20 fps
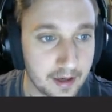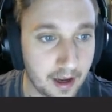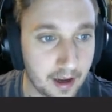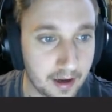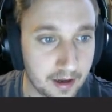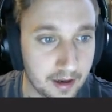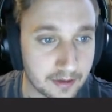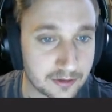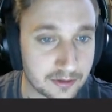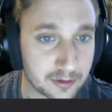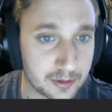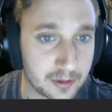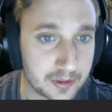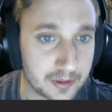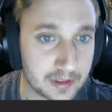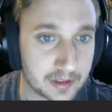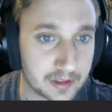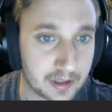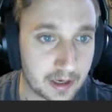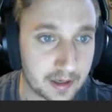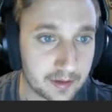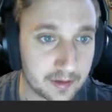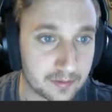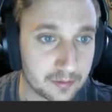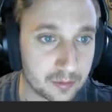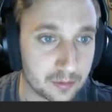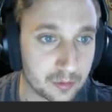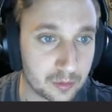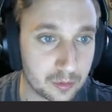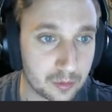so you can kind of
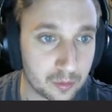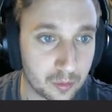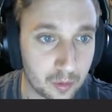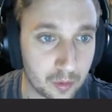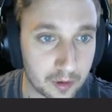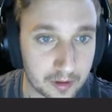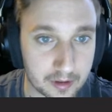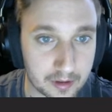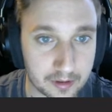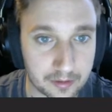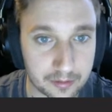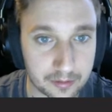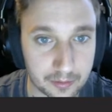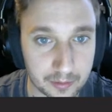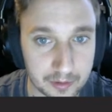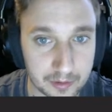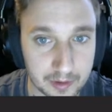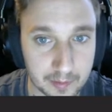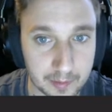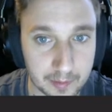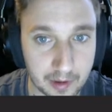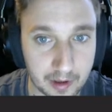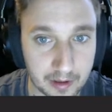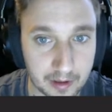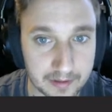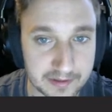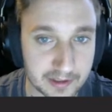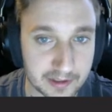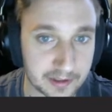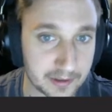work through your parts
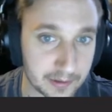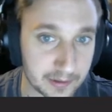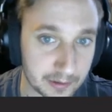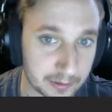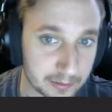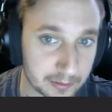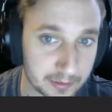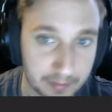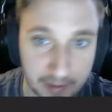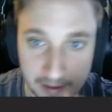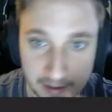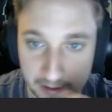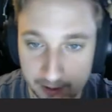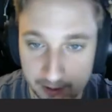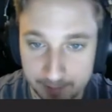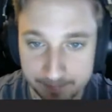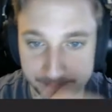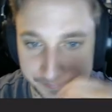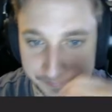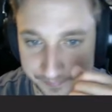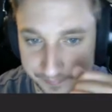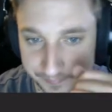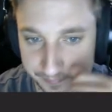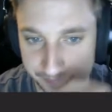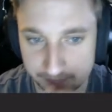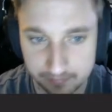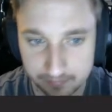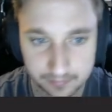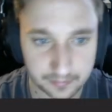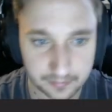on your own with my help,
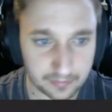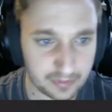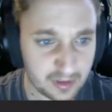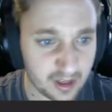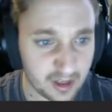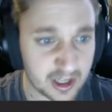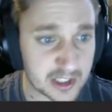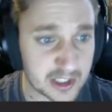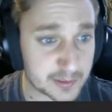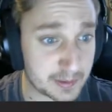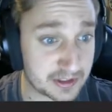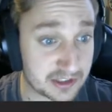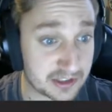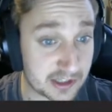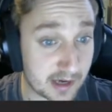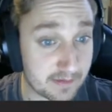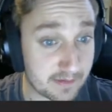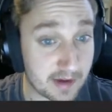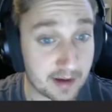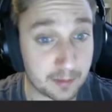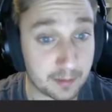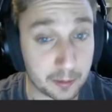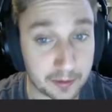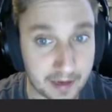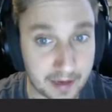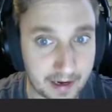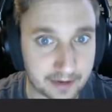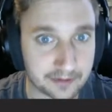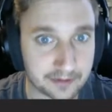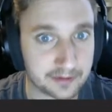as much as I'm able to
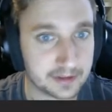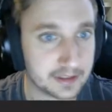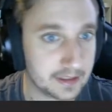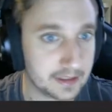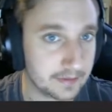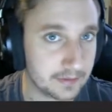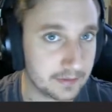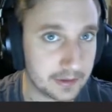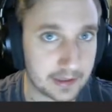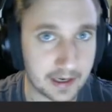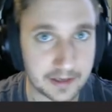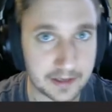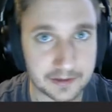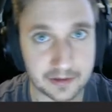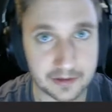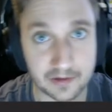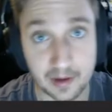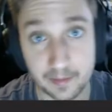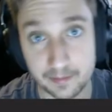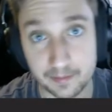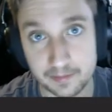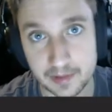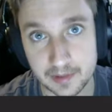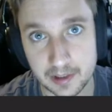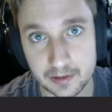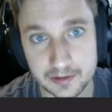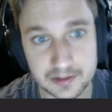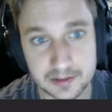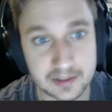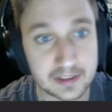actually give you guys without
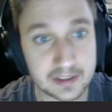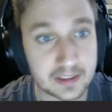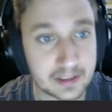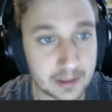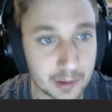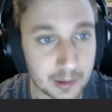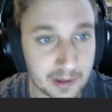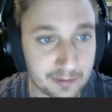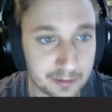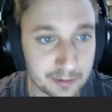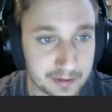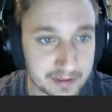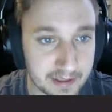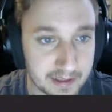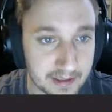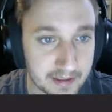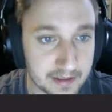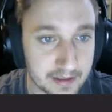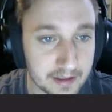seeing you every day